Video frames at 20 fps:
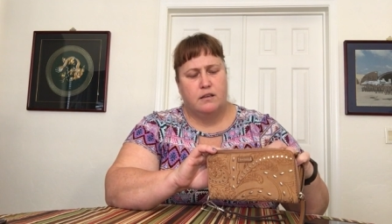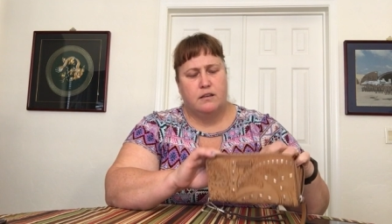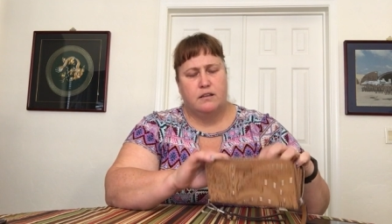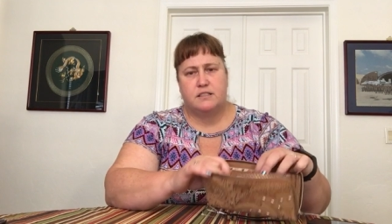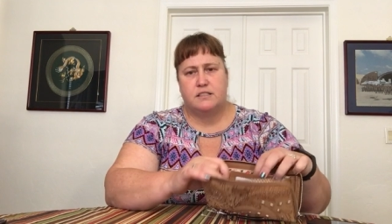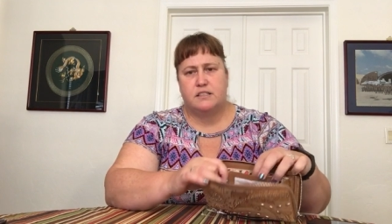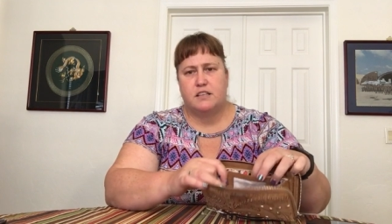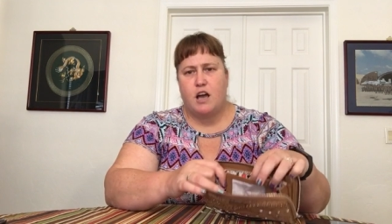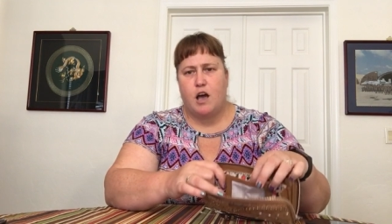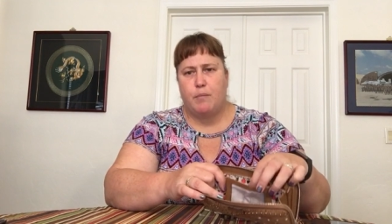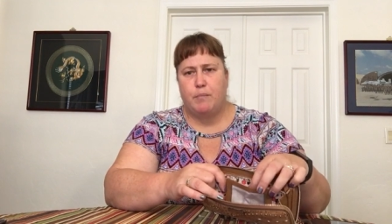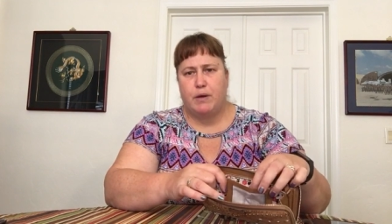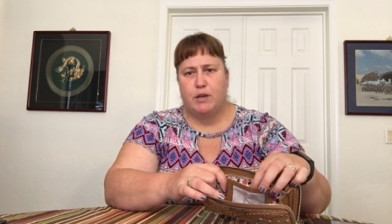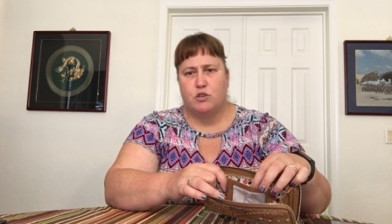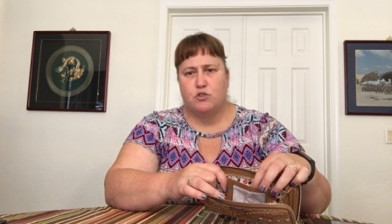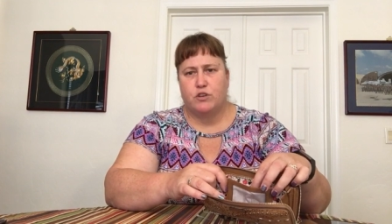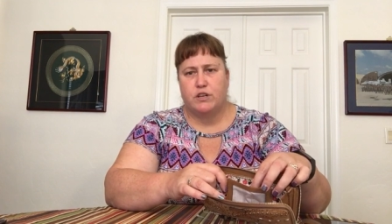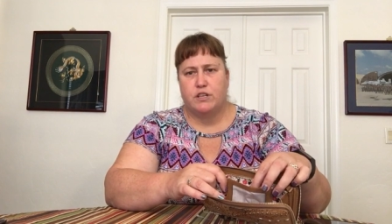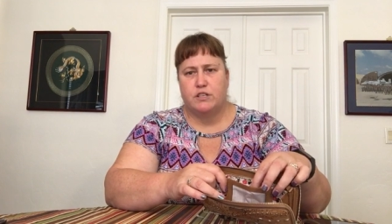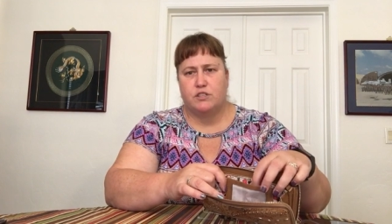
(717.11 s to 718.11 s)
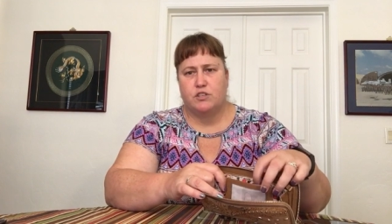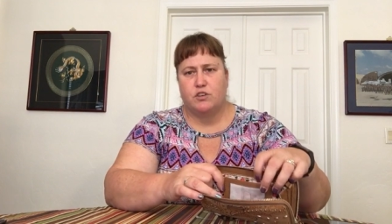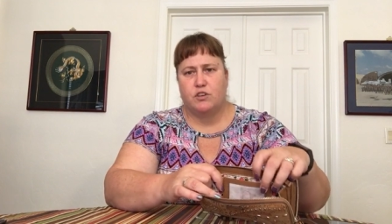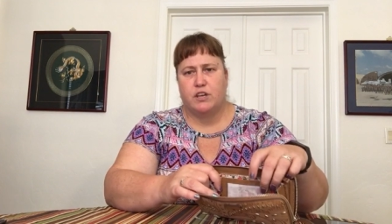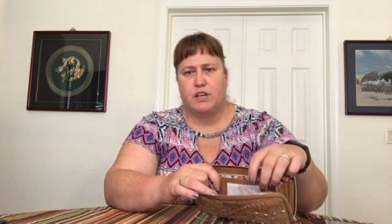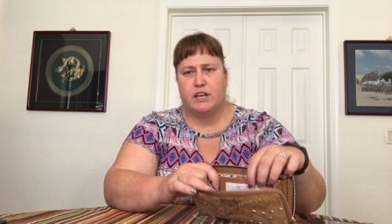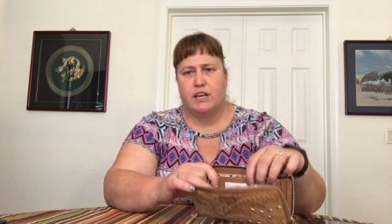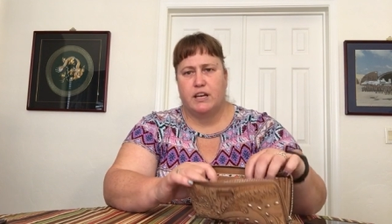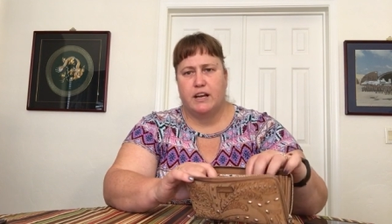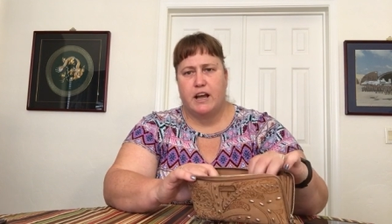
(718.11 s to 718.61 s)
It's top entry, so you can
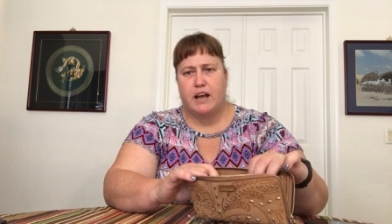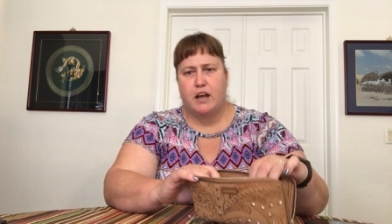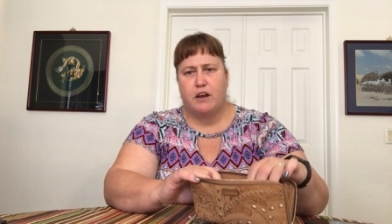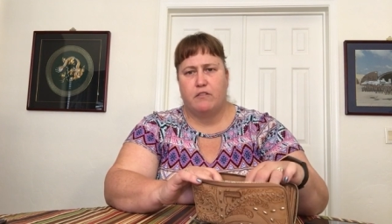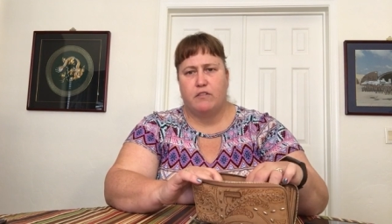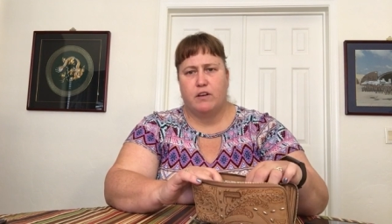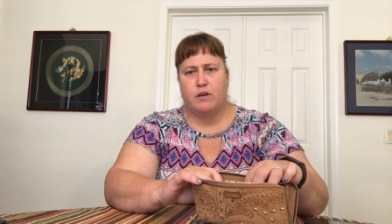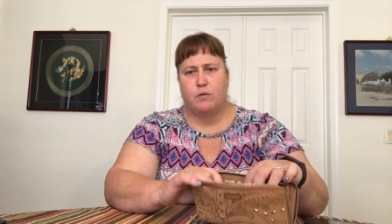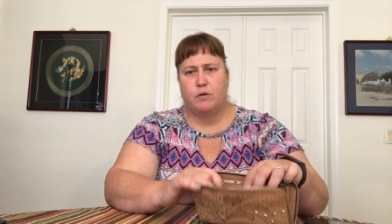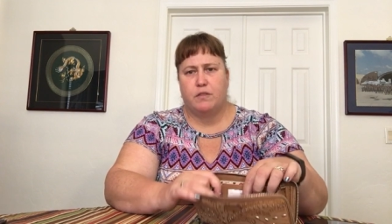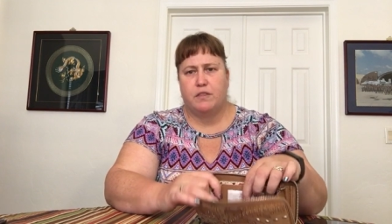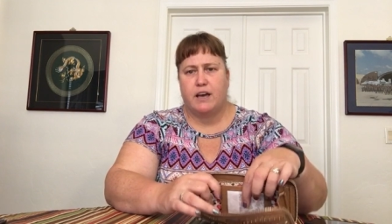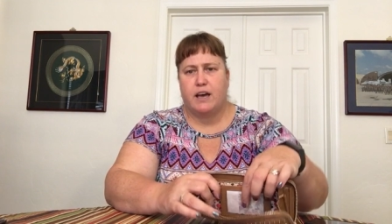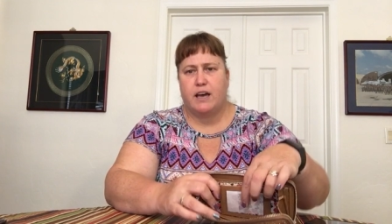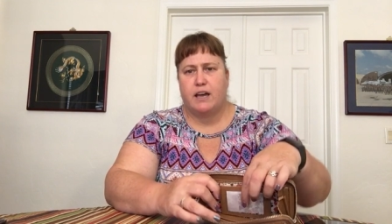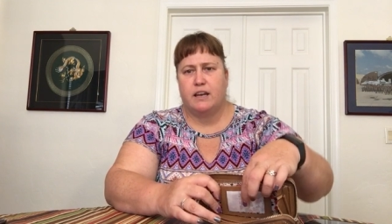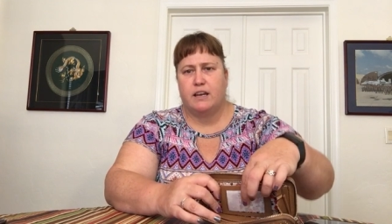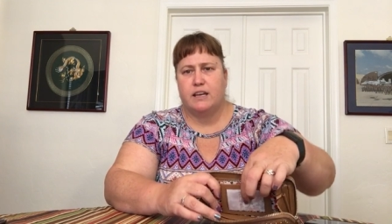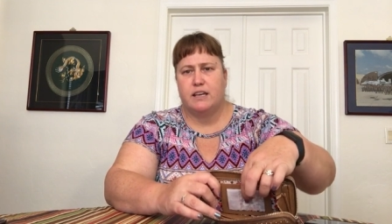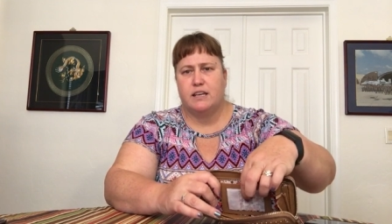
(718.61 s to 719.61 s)
get in and out of it with that